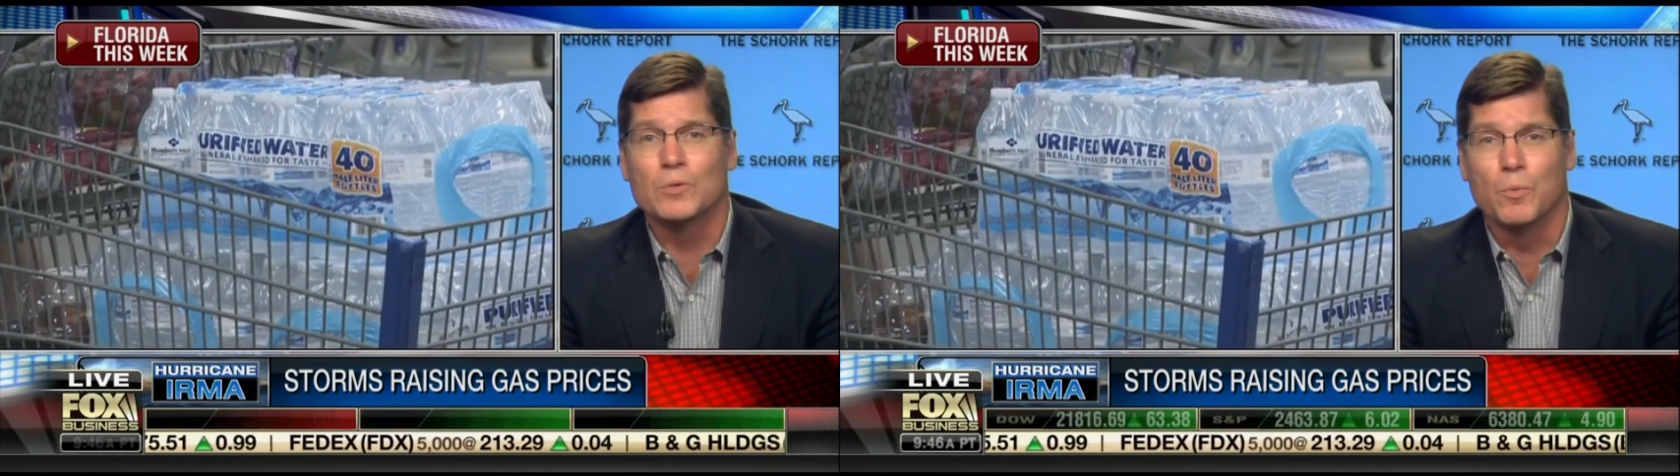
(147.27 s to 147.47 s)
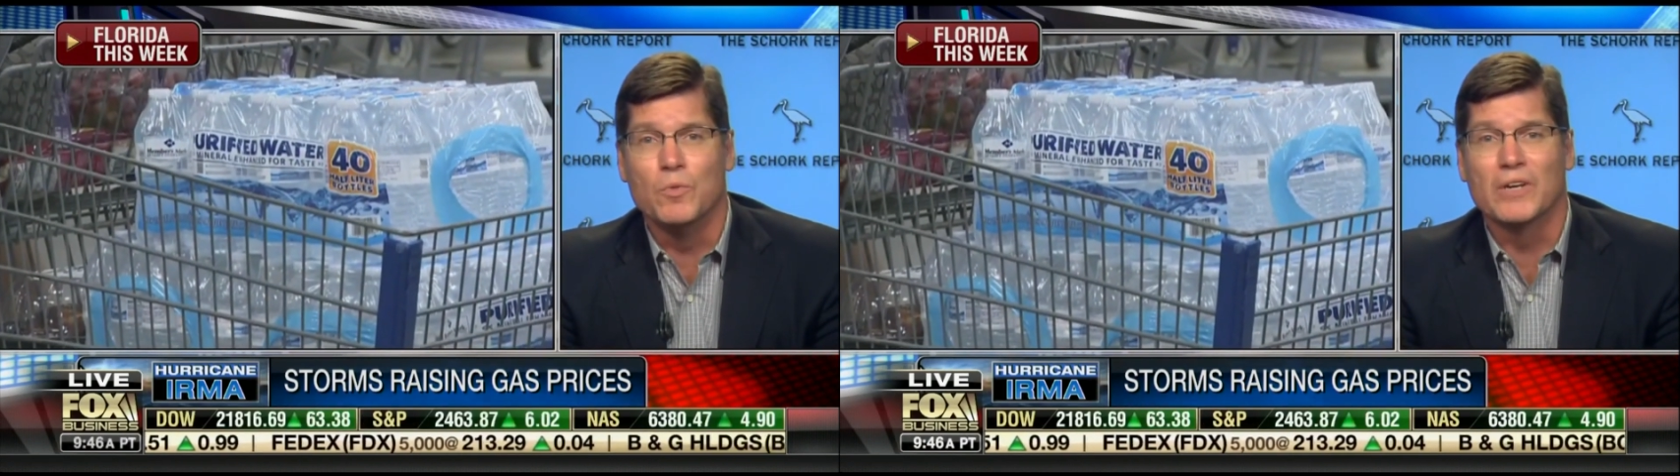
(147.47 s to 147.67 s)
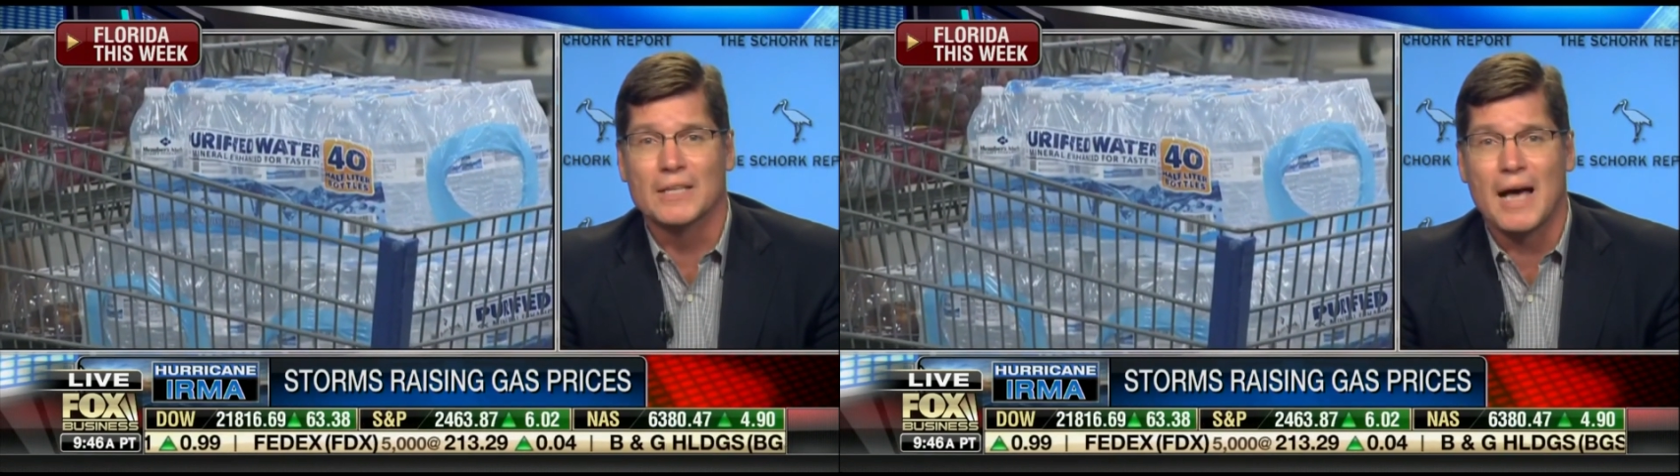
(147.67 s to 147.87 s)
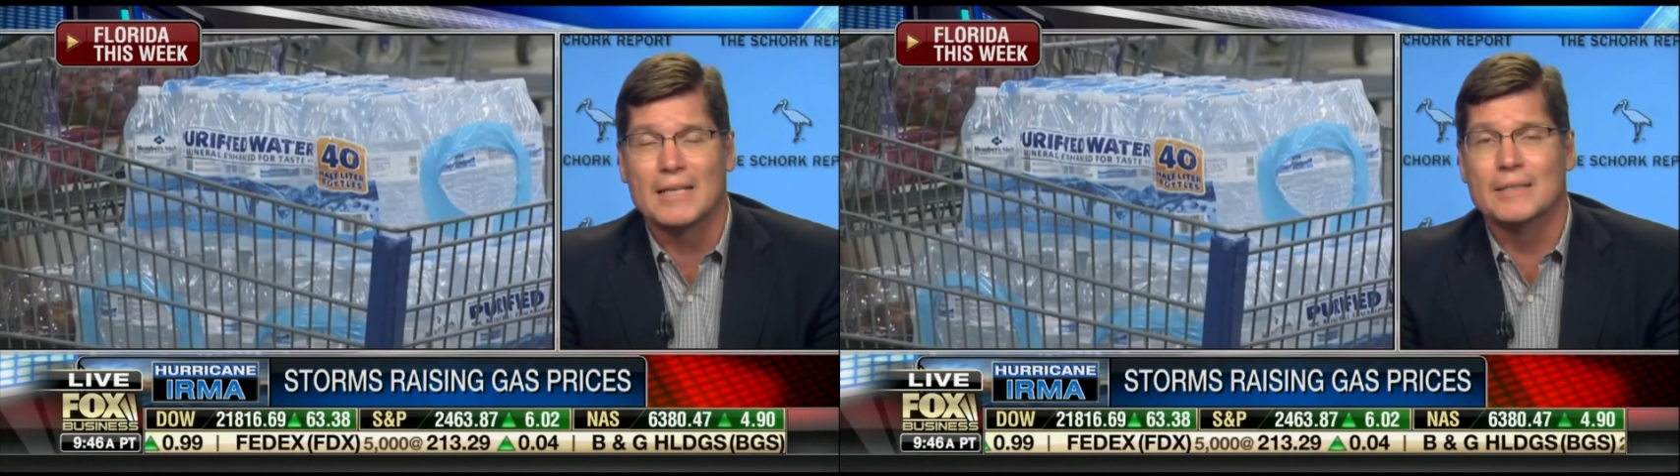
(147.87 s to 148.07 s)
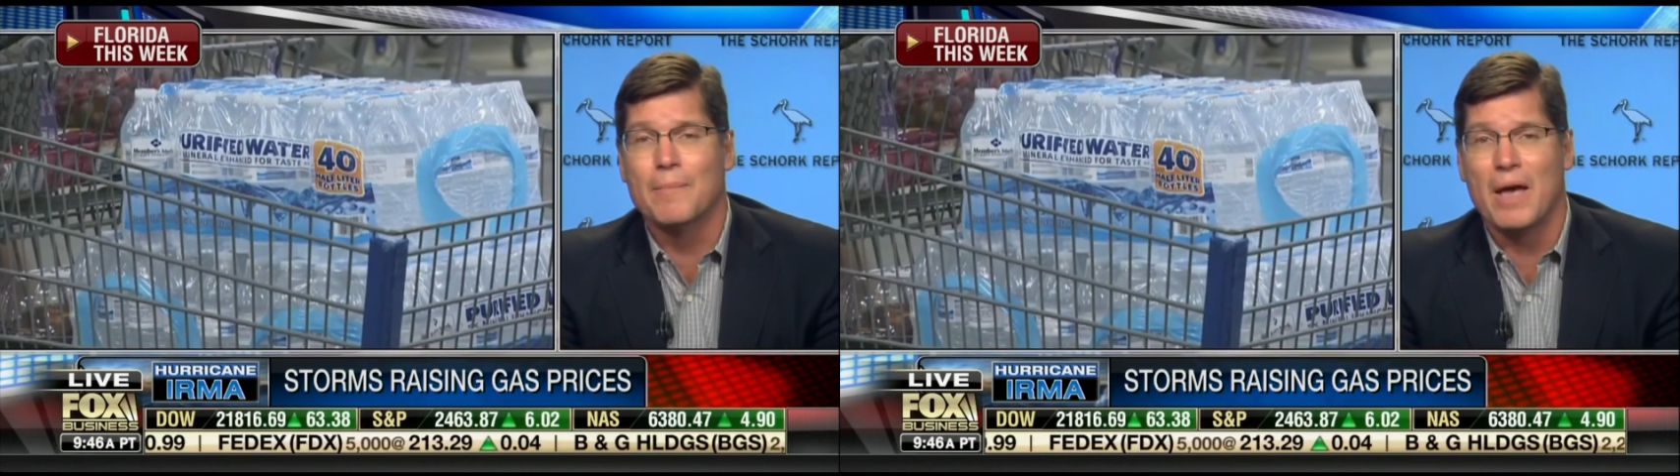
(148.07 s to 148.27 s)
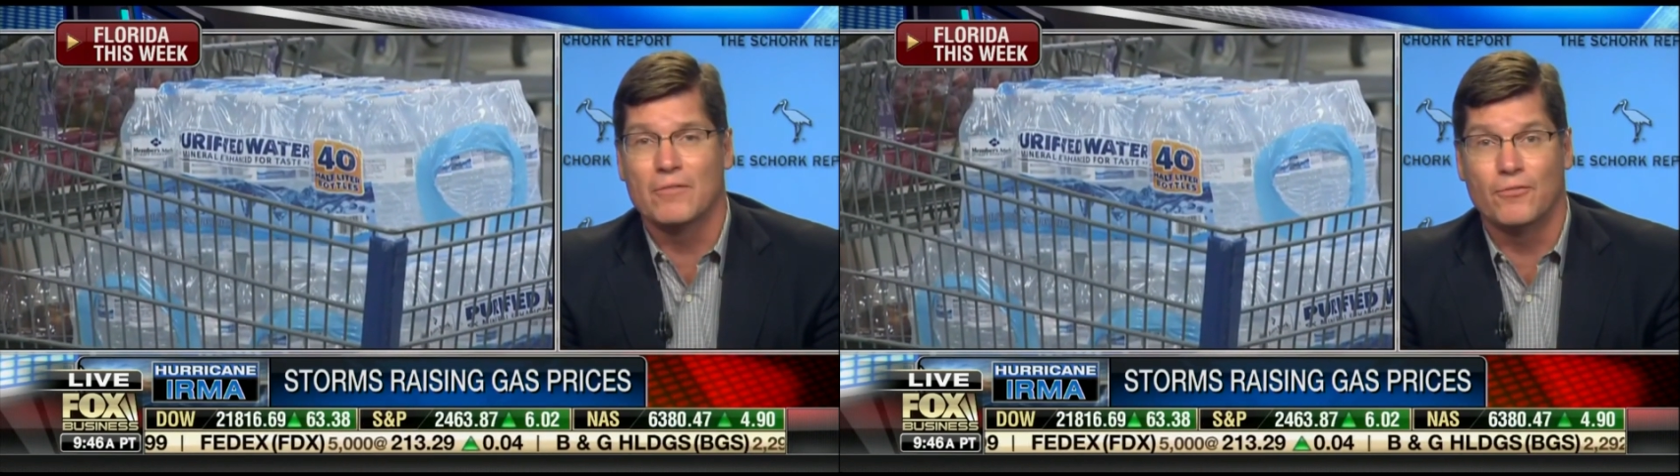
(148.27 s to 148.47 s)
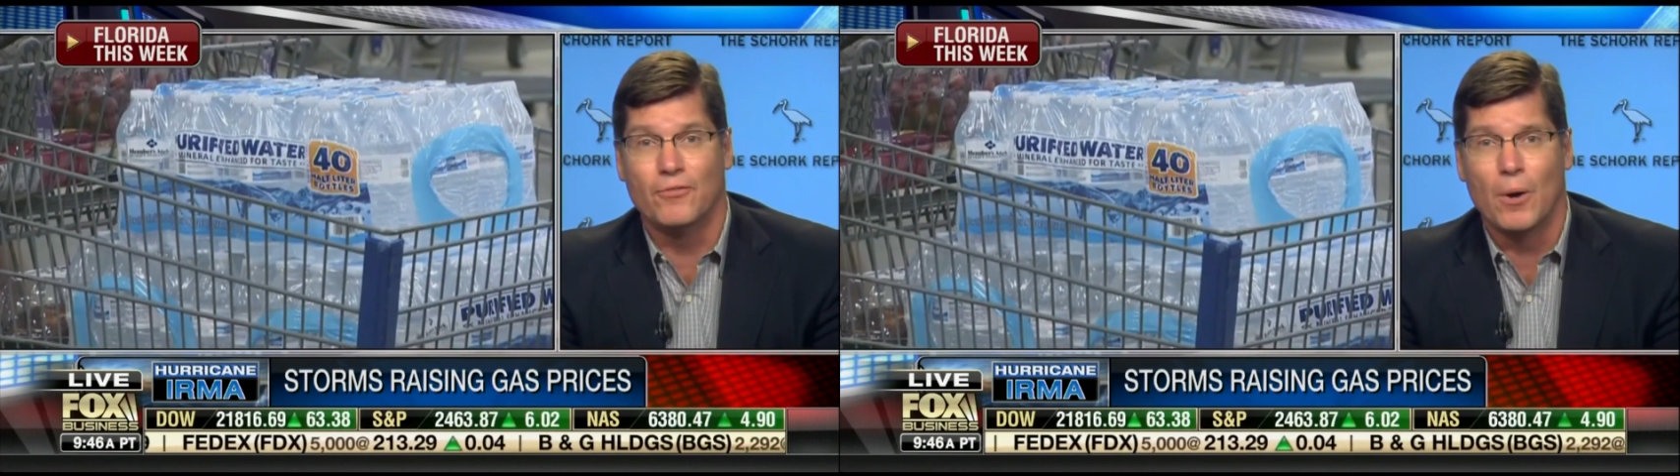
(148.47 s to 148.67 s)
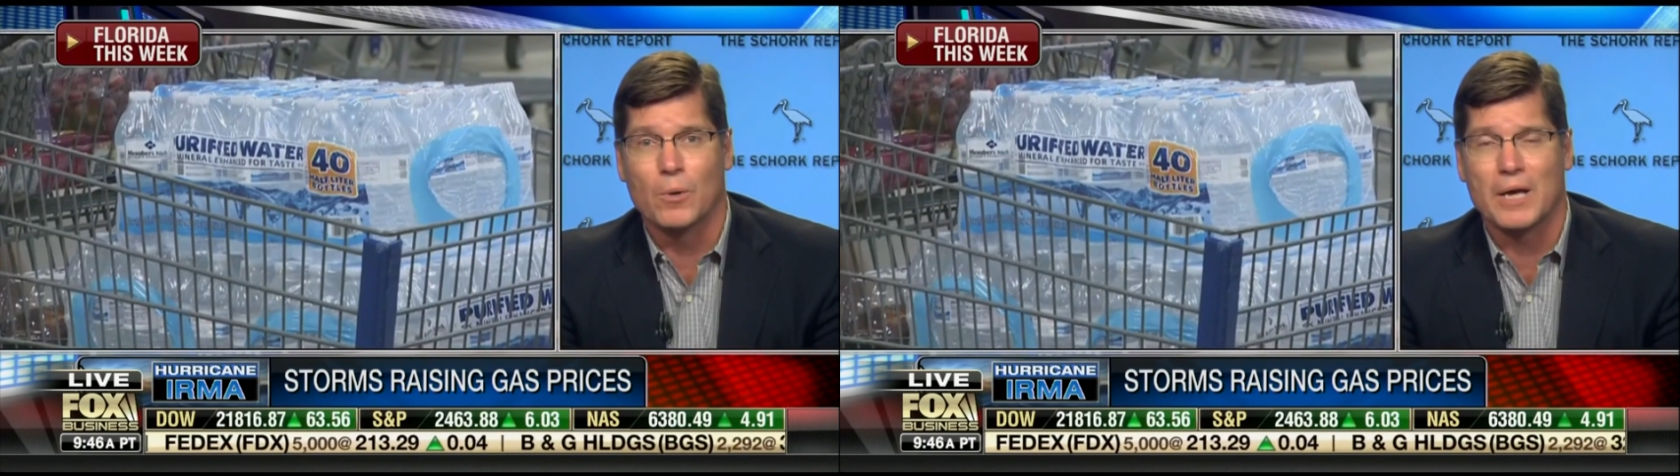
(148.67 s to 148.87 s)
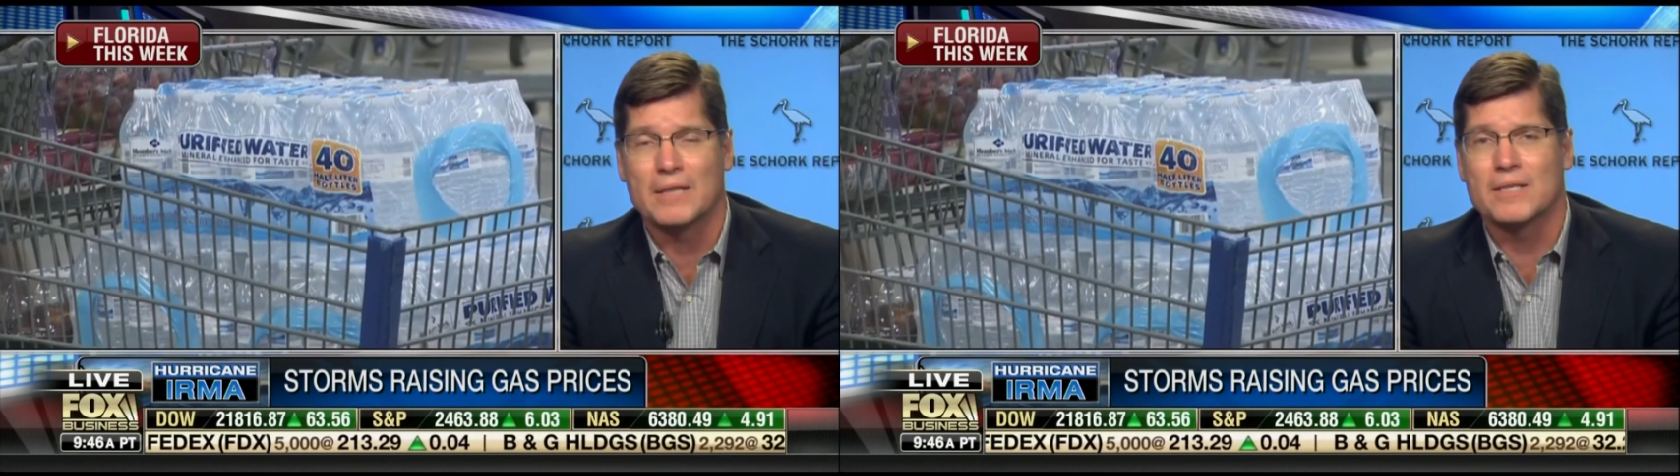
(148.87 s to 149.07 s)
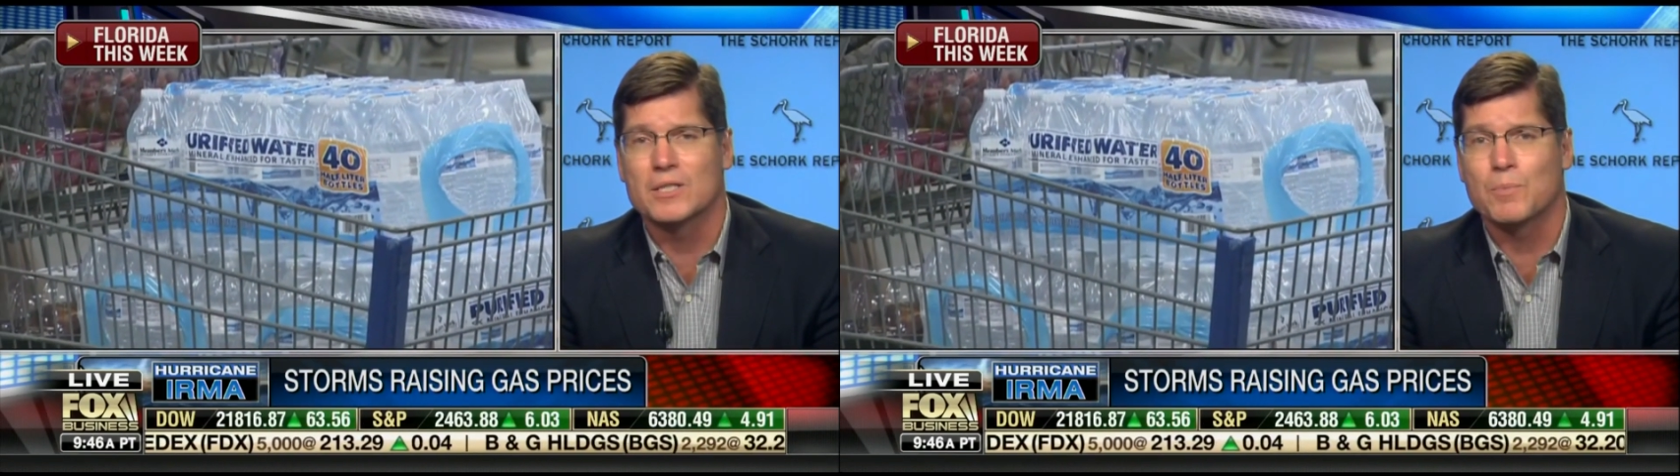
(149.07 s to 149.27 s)
We're moving a lot of demand forward
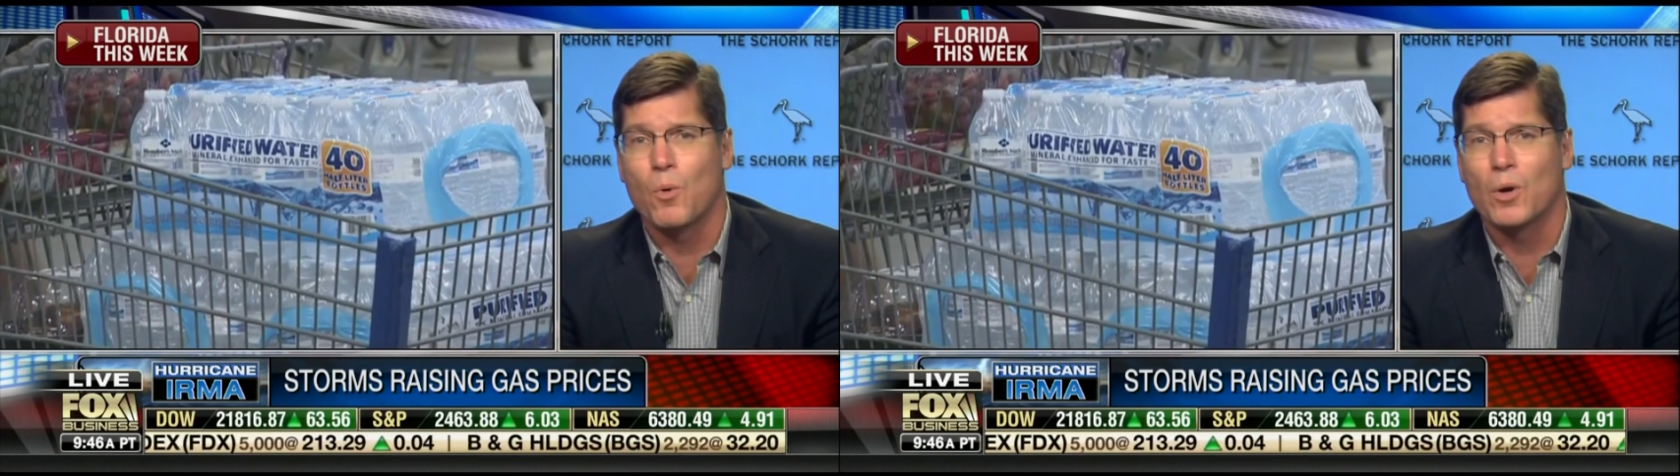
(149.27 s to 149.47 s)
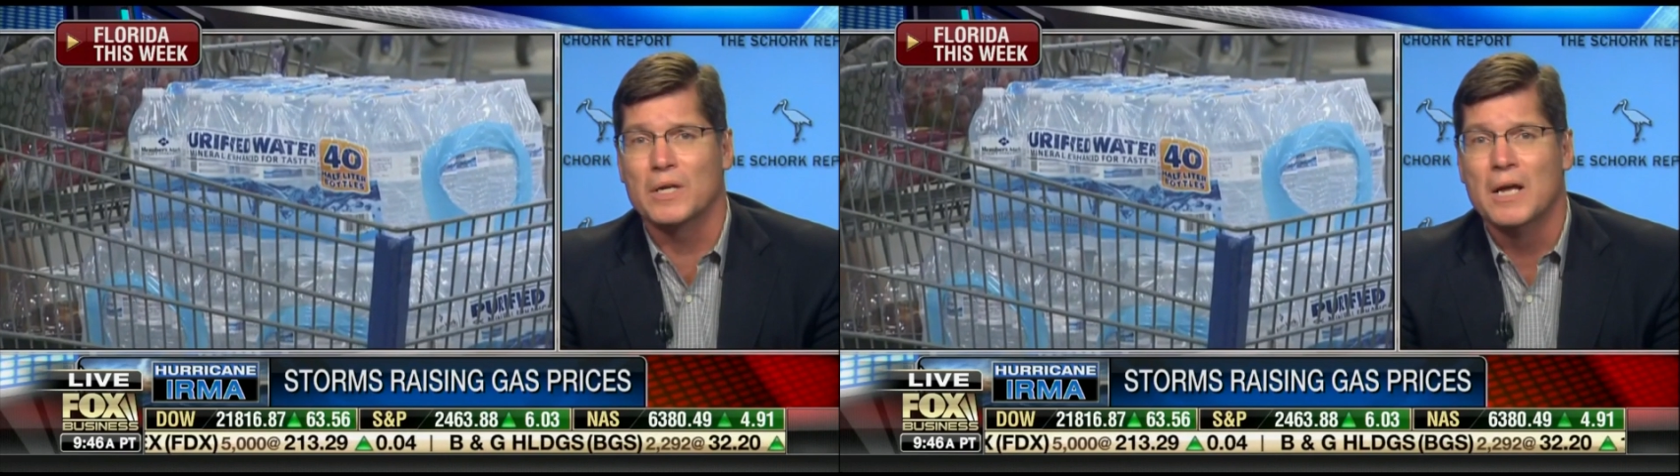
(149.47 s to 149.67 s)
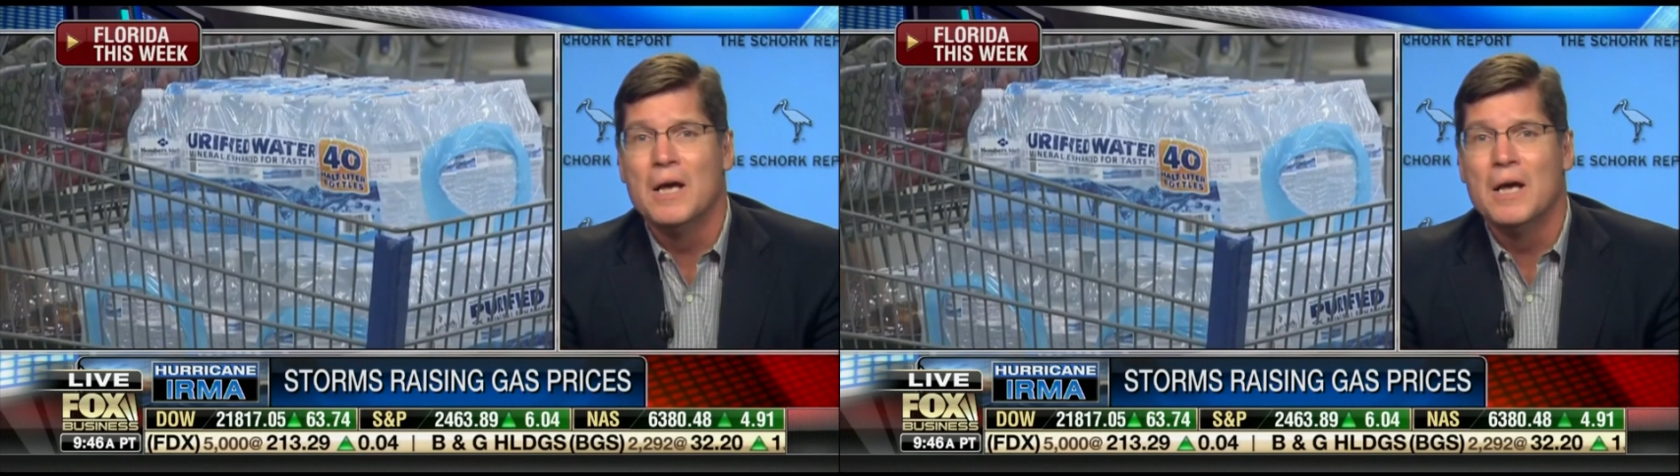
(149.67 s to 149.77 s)
at this point.